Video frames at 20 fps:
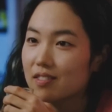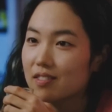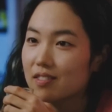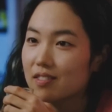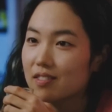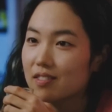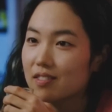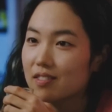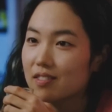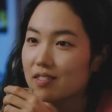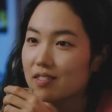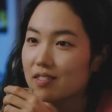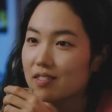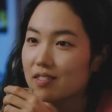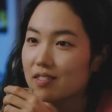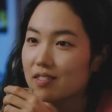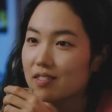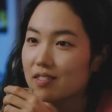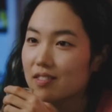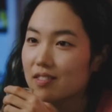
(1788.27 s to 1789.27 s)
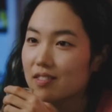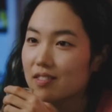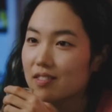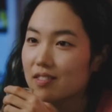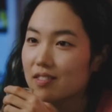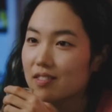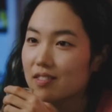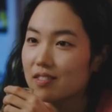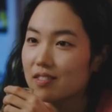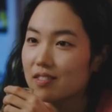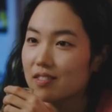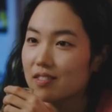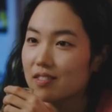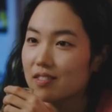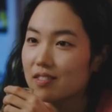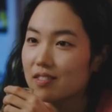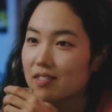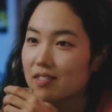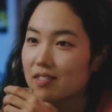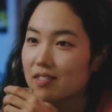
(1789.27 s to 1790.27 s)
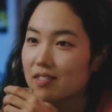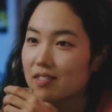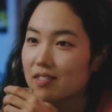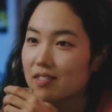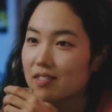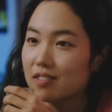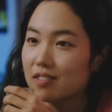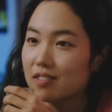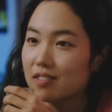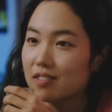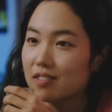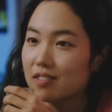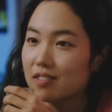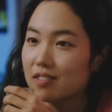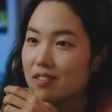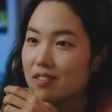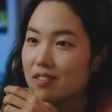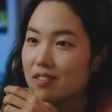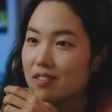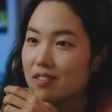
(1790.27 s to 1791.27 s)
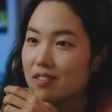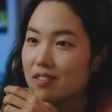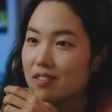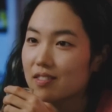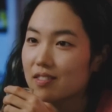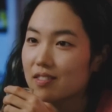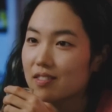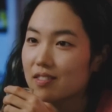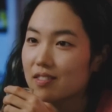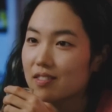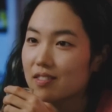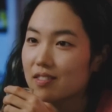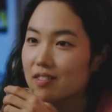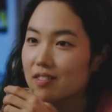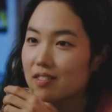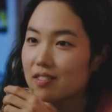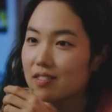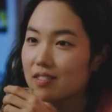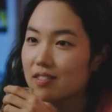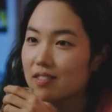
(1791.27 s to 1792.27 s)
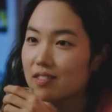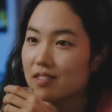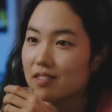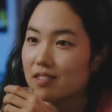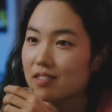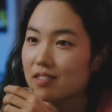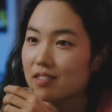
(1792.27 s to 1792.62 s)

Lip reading: [no speech]